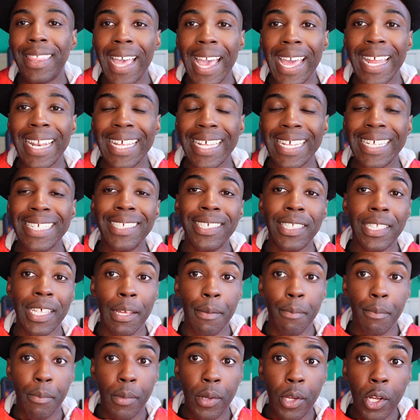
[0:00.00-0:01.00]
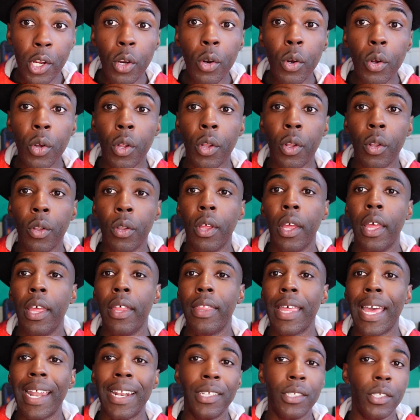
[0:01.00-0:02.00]
that is the mural
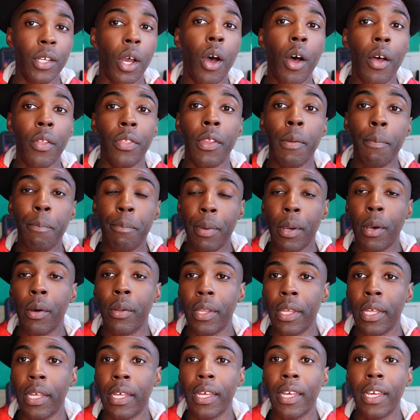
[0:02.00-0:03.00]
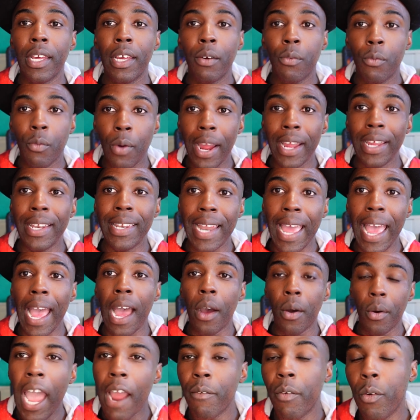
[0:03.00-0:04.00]
that is on the building right
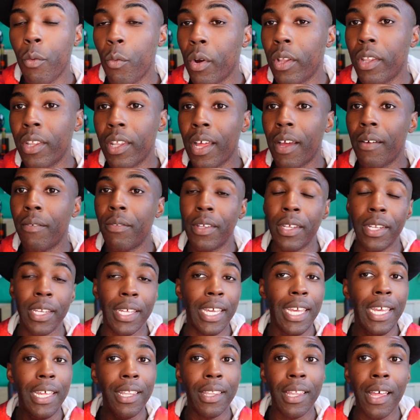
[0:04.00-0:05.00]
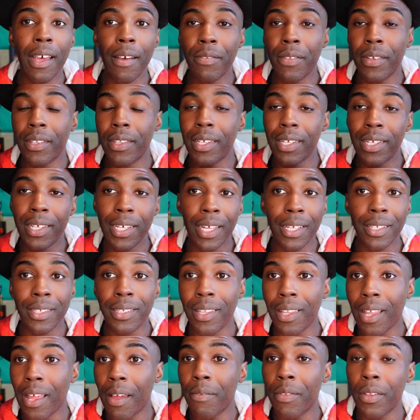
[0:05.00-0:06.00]
now. Everyone loved it. He loved it. The
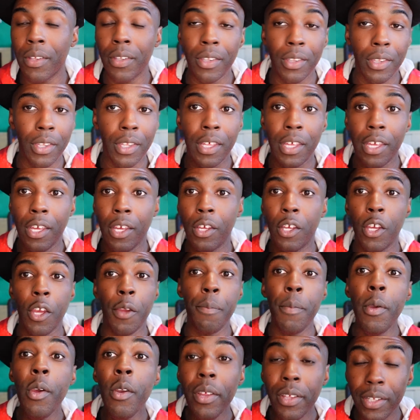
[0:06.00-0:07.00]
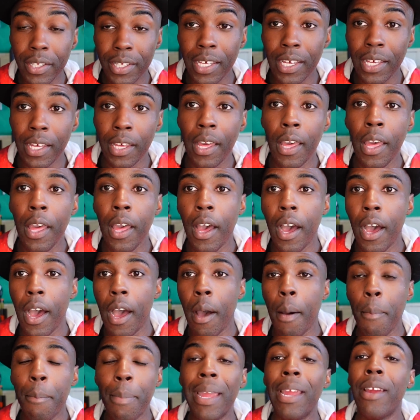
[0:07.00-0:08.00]
kids loved it. The community
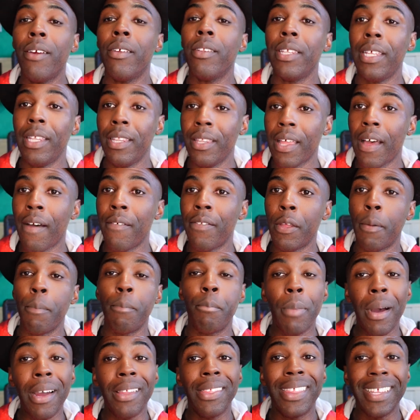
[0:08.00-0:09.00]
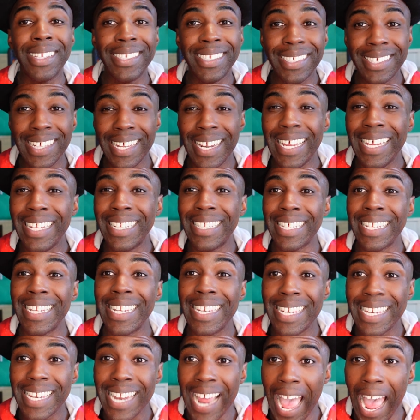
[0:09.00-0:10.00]
uh, apparently loved it, but the city did
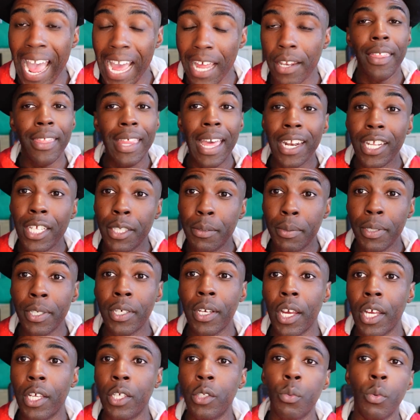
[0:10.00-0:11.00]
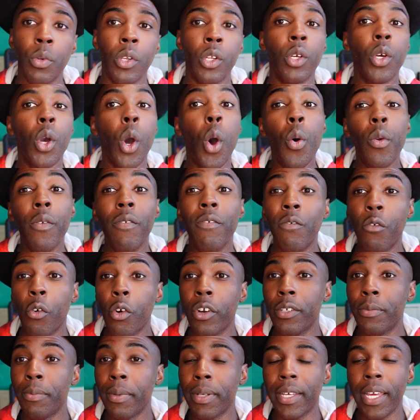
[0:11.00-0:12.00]
not. And that is because when code
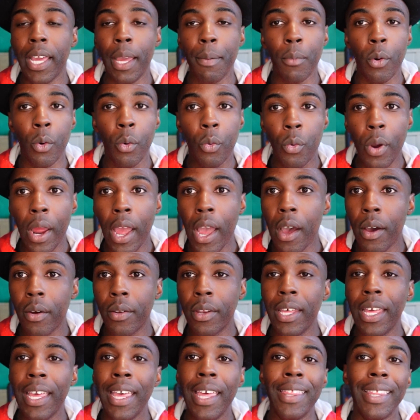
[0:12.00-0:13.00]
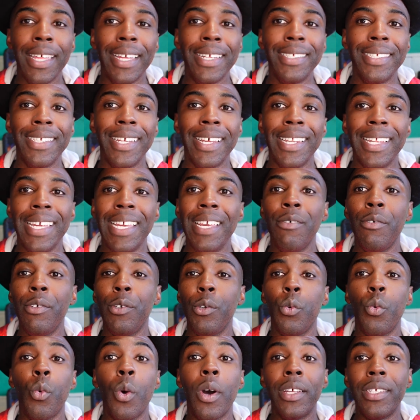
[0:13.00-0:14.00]
enforcement came around, they said he
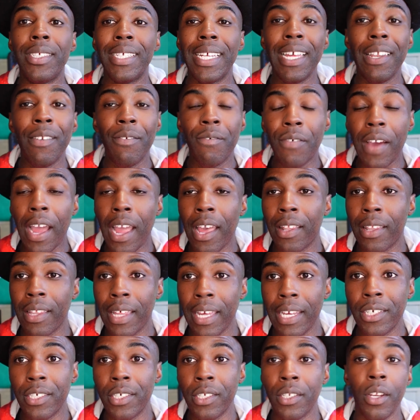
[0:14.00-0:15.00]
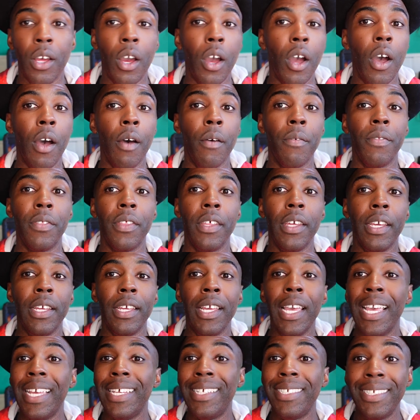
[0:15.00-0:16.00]
was in violation of the
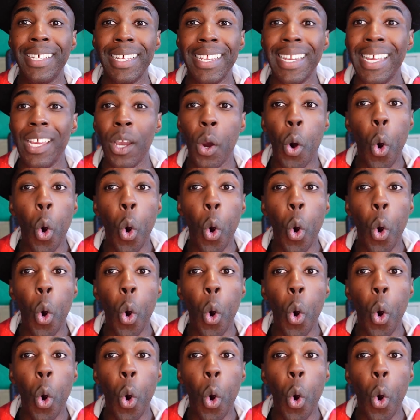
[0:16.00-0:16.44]
city